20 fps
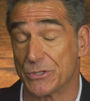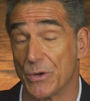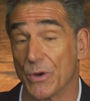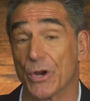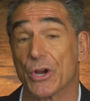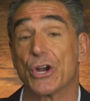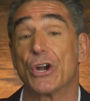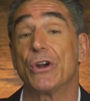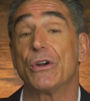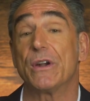
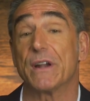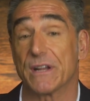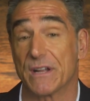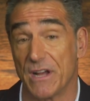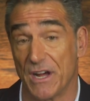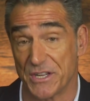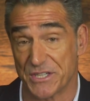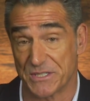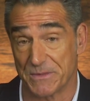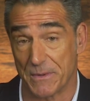current
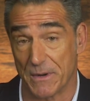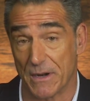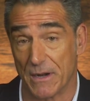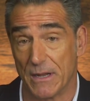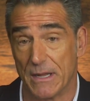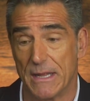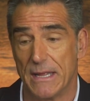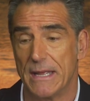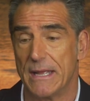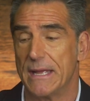customer.
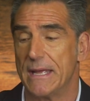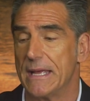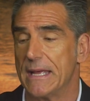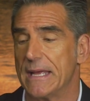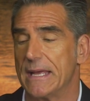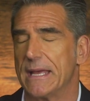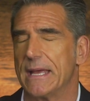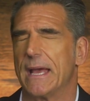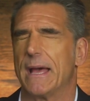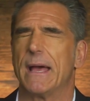
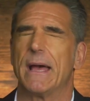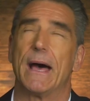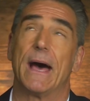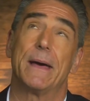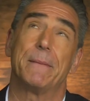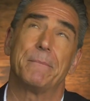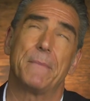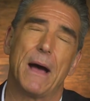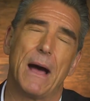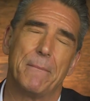
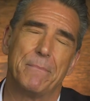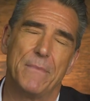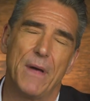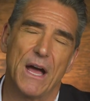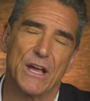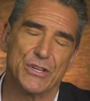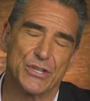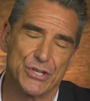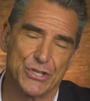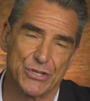I'm
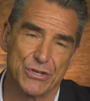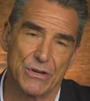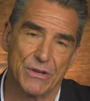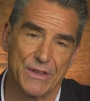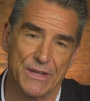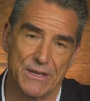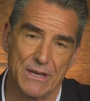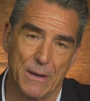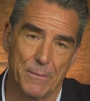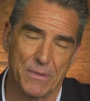not sure
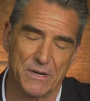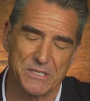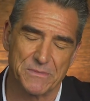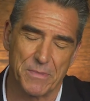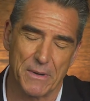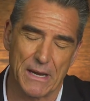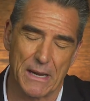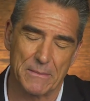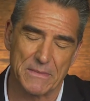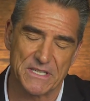the numbers,
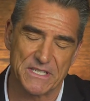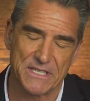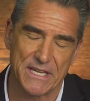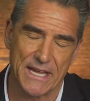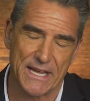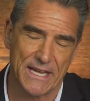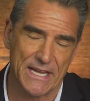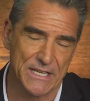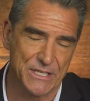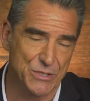but I'm gonna
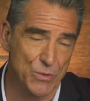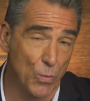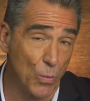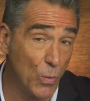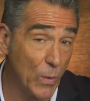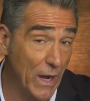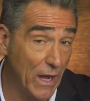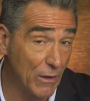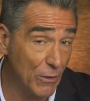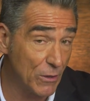say it's
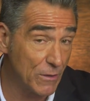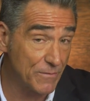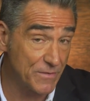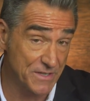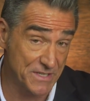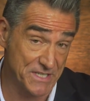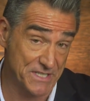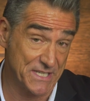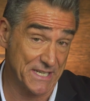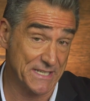well over
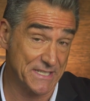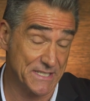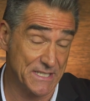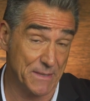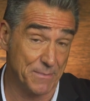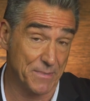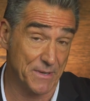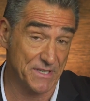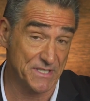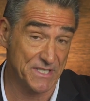
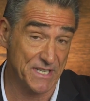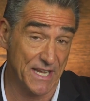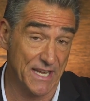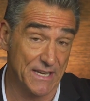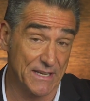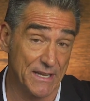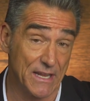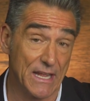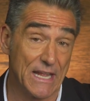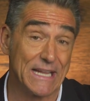60%
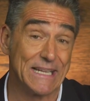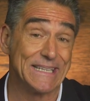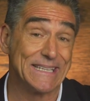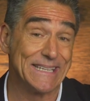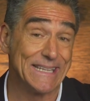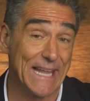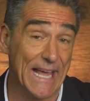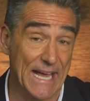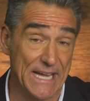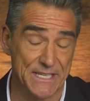
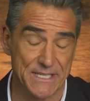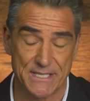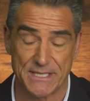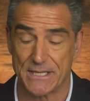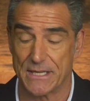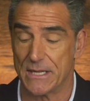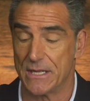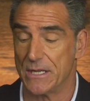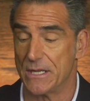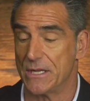
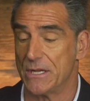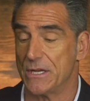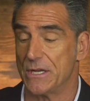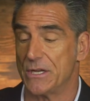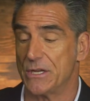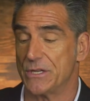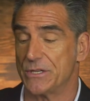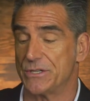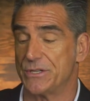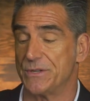less
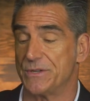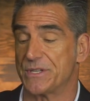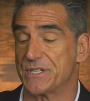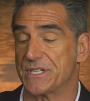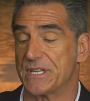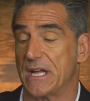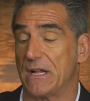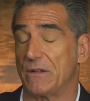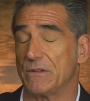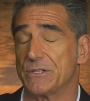to
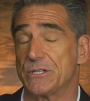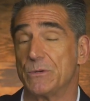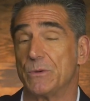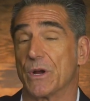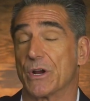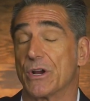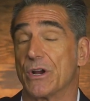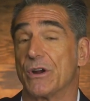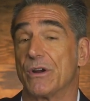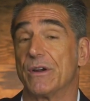sell to a
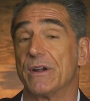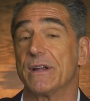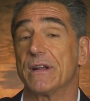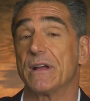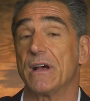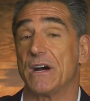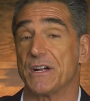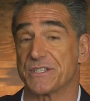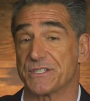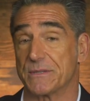current
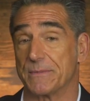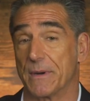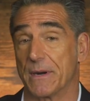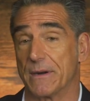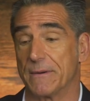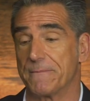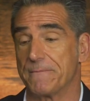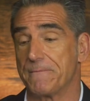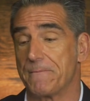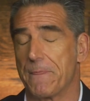
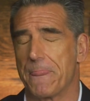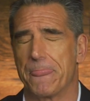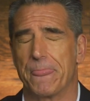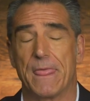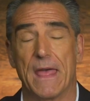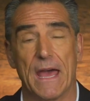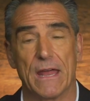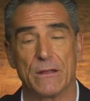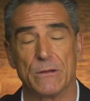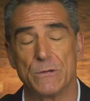customer
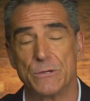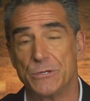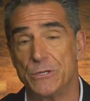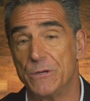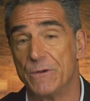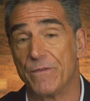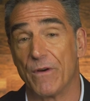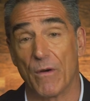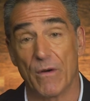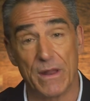that
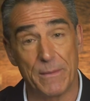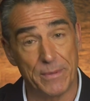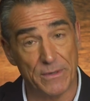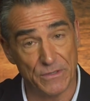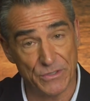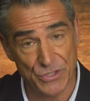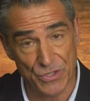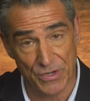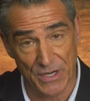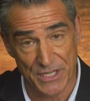you've already
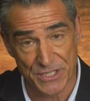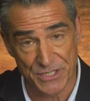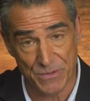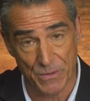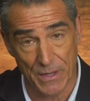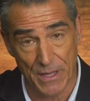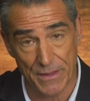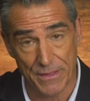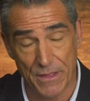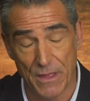built trust
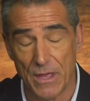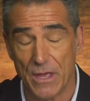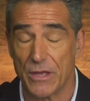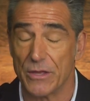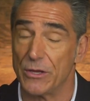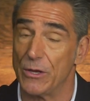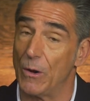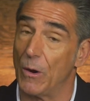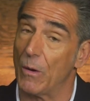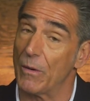with,
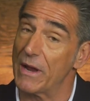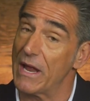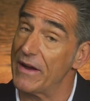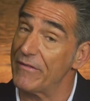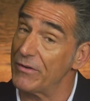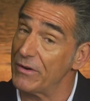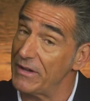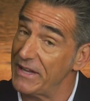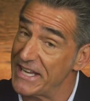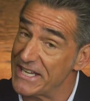you already have
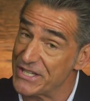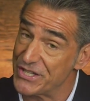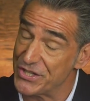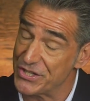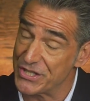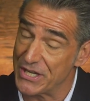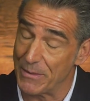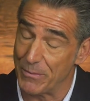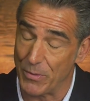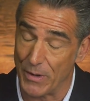a
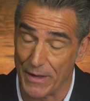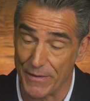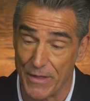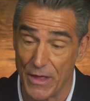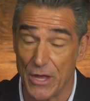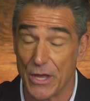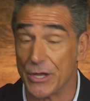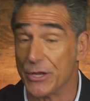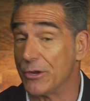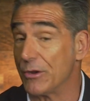relationship with,
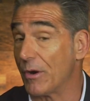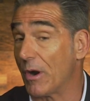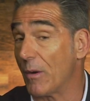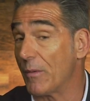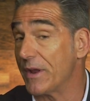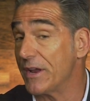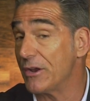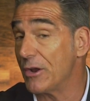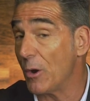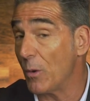you
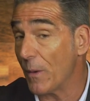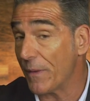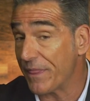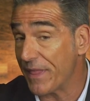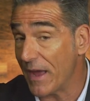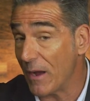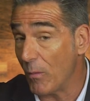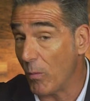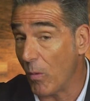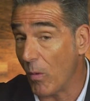already know what
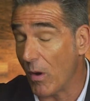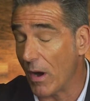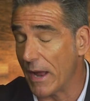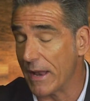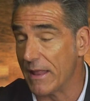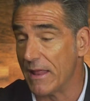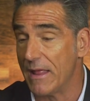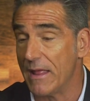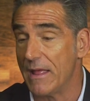they want.